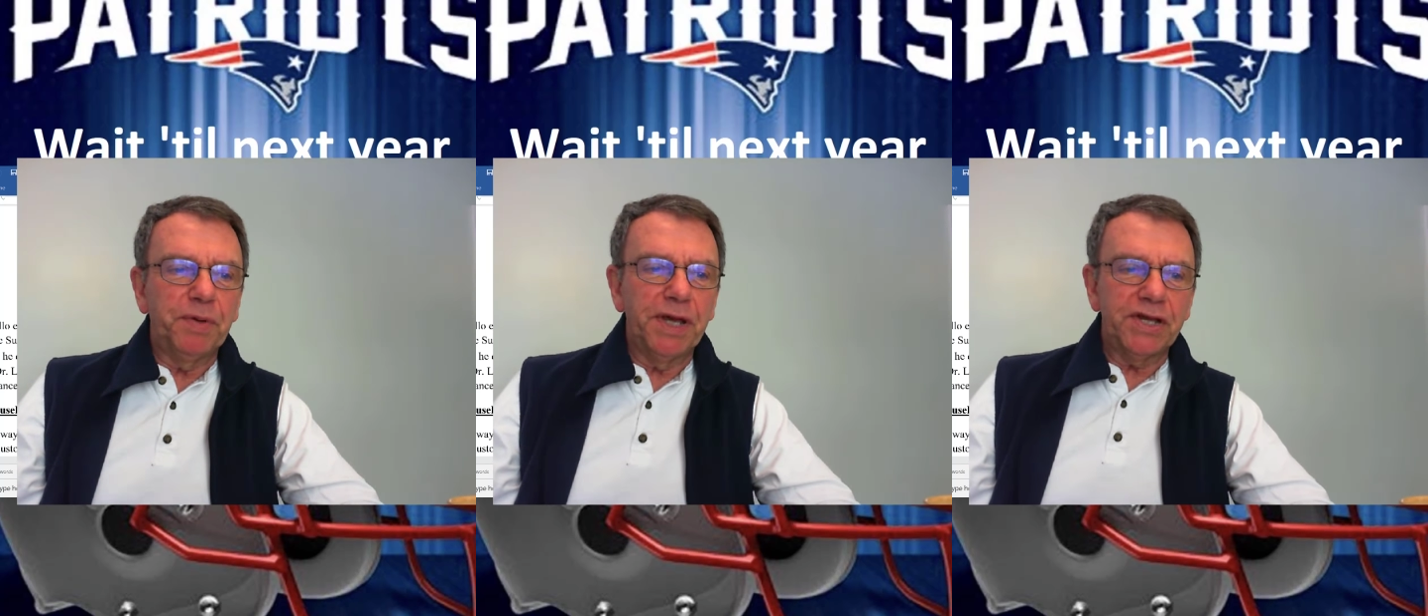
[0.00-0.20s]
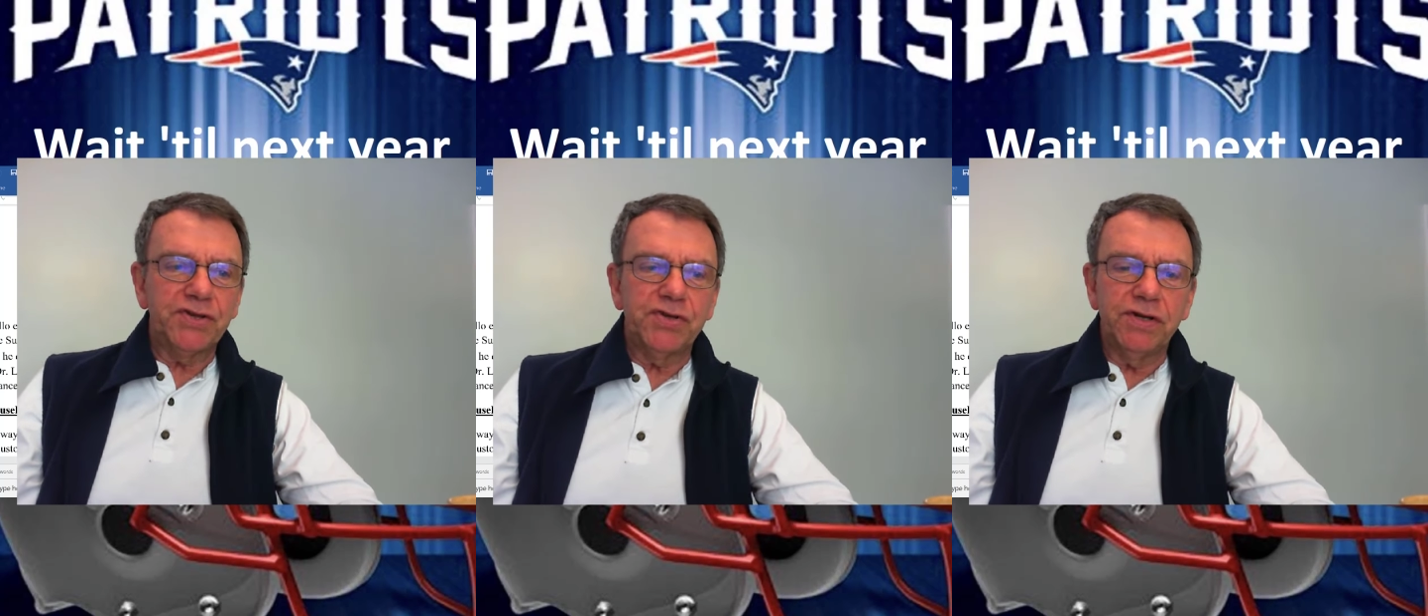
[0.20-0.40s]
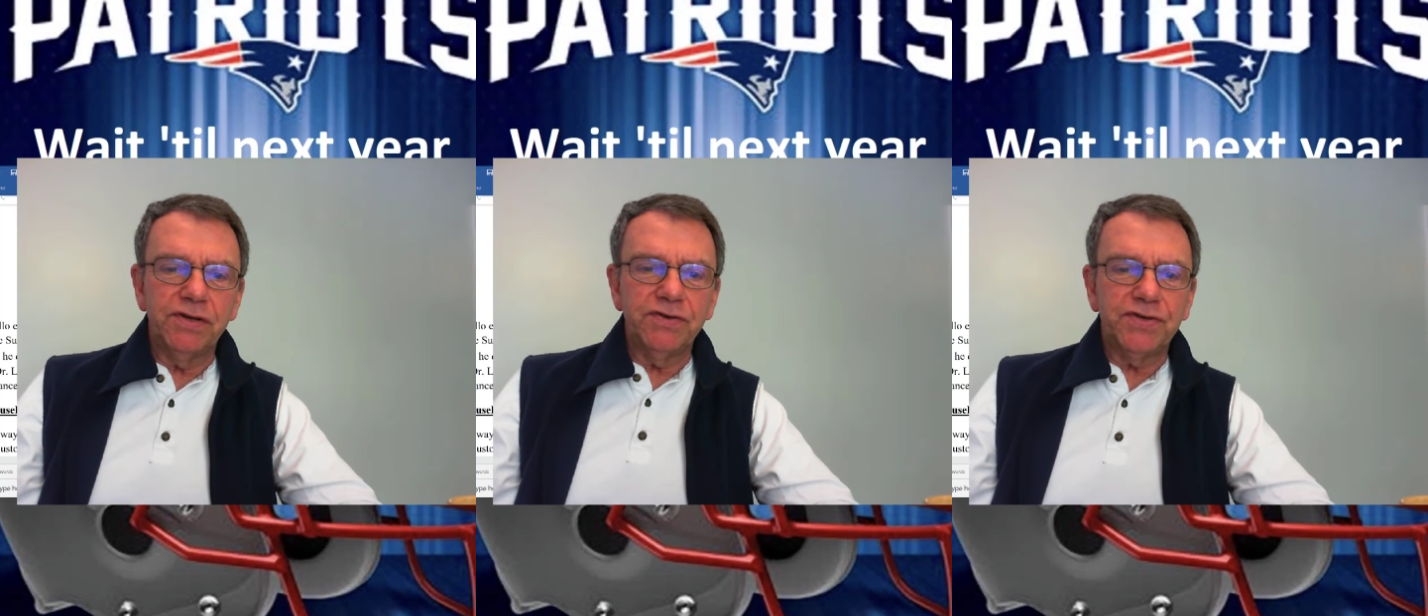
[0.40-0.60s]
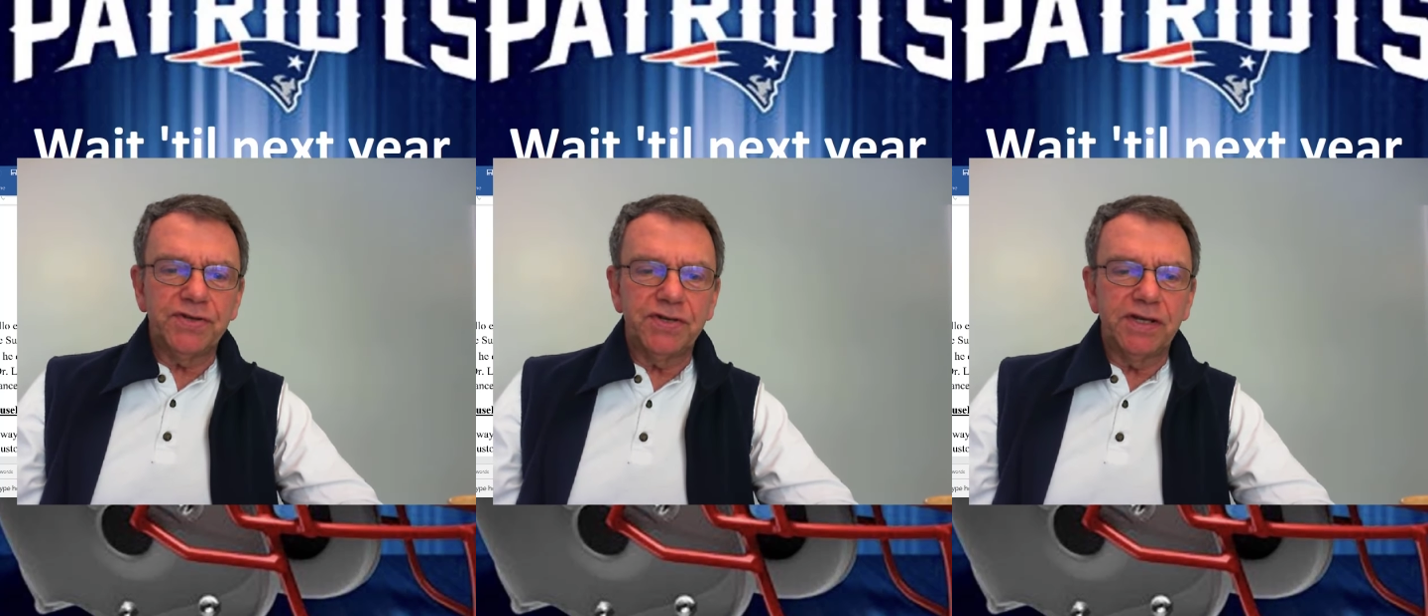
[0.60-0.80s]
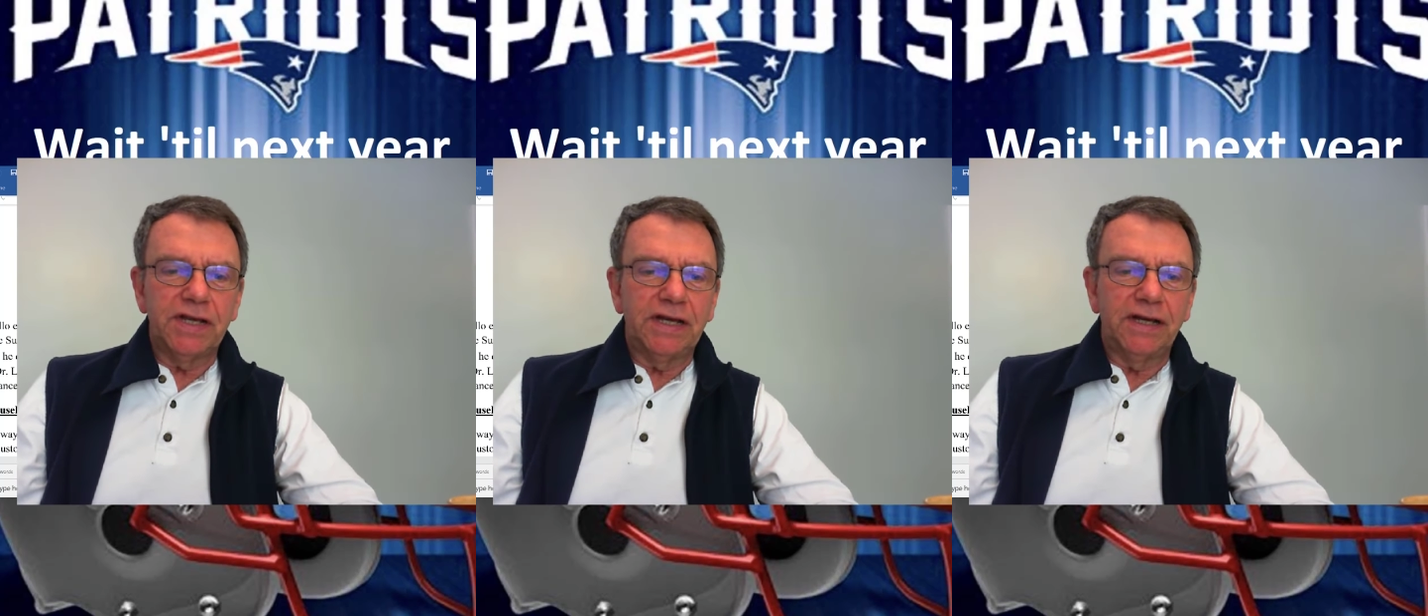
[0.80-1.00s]

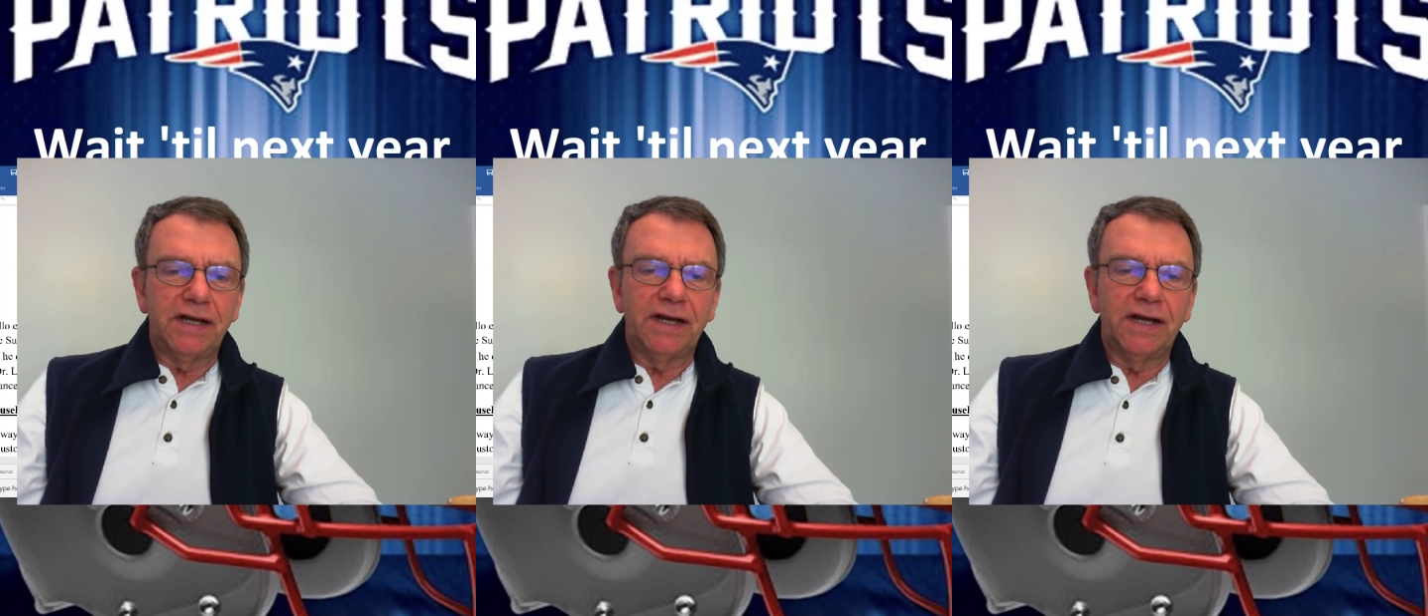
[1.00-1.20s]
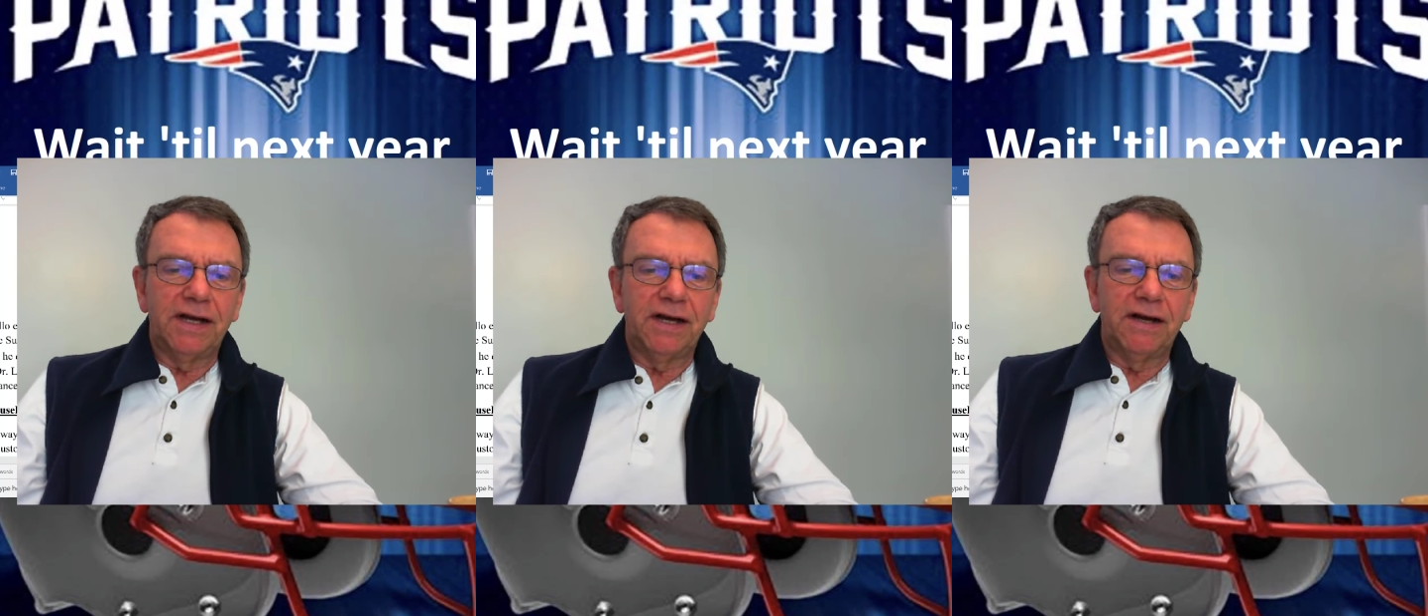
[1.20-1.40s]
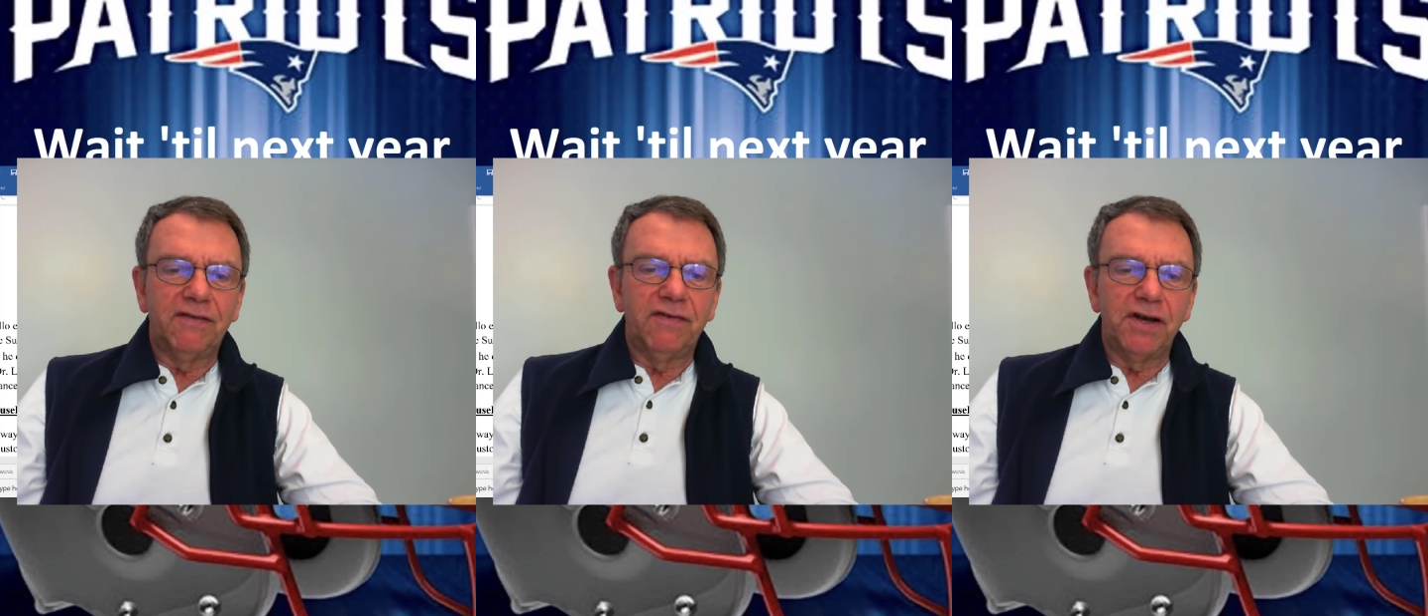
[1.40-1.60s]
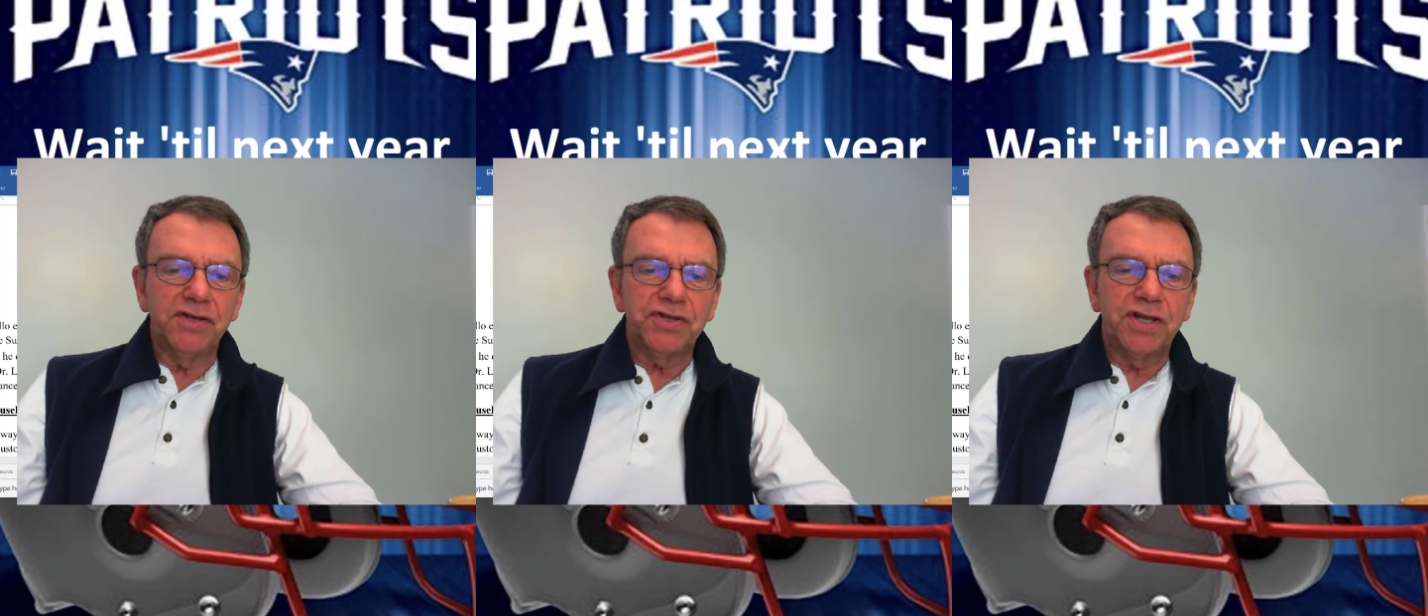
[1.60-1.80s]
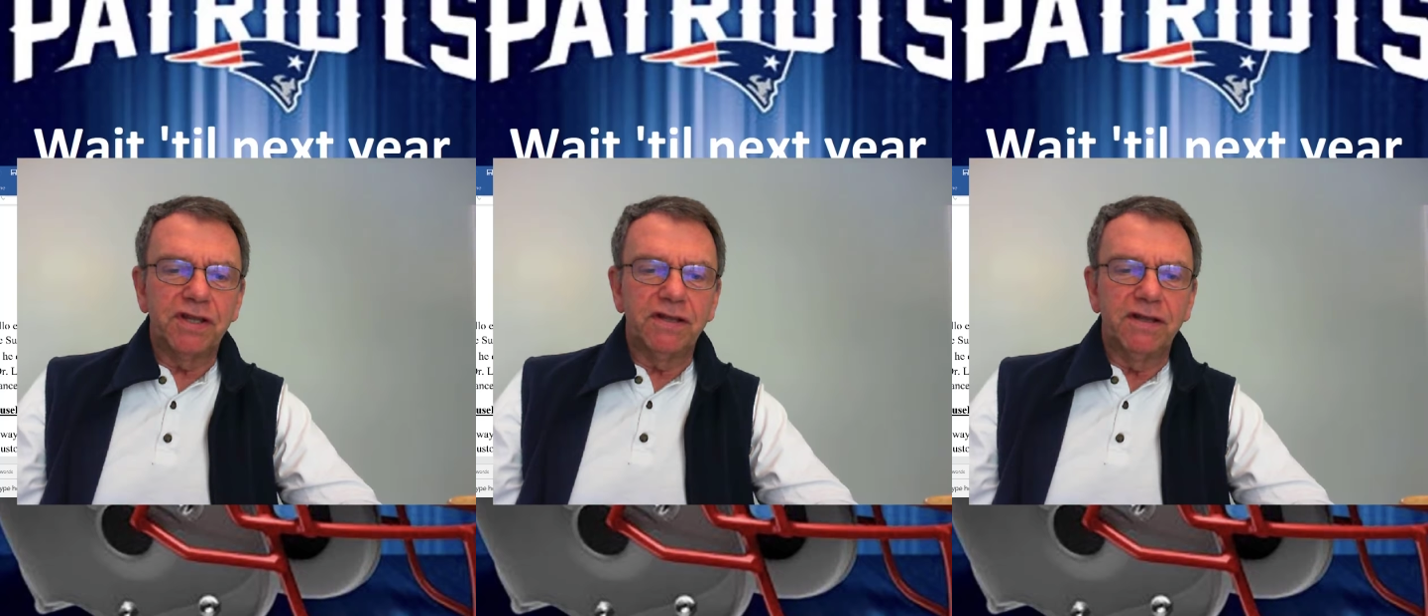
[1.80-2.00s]
pictures of
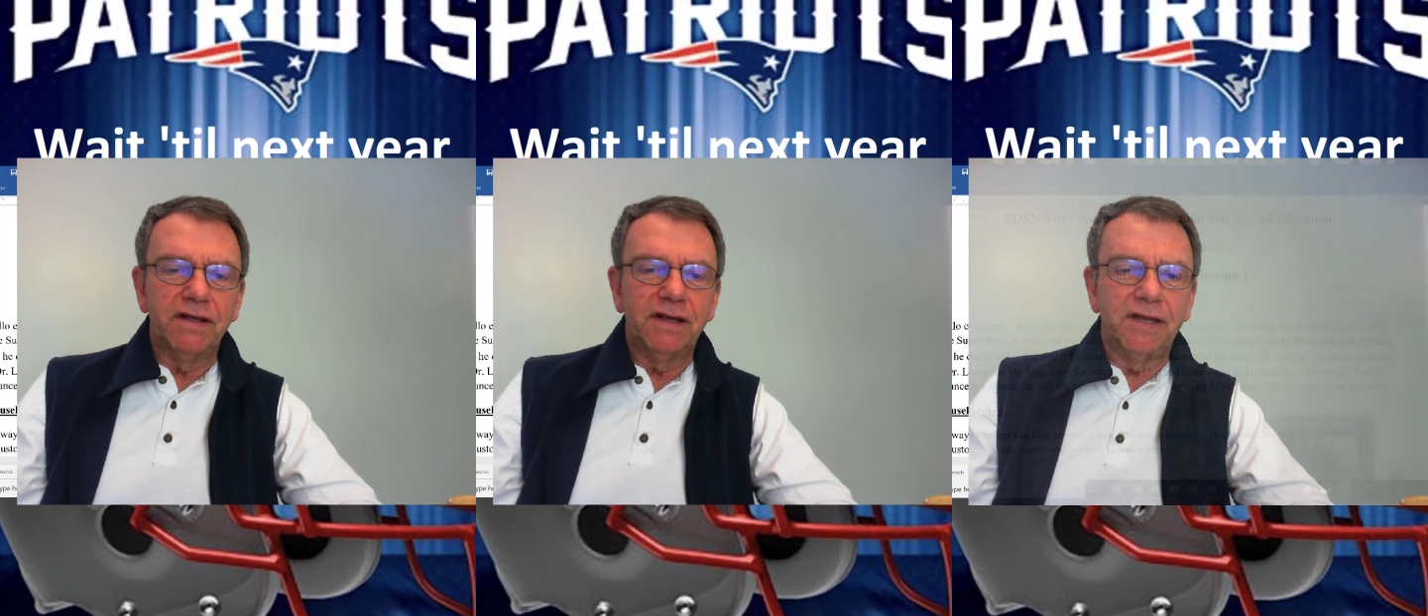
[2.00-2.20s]
us,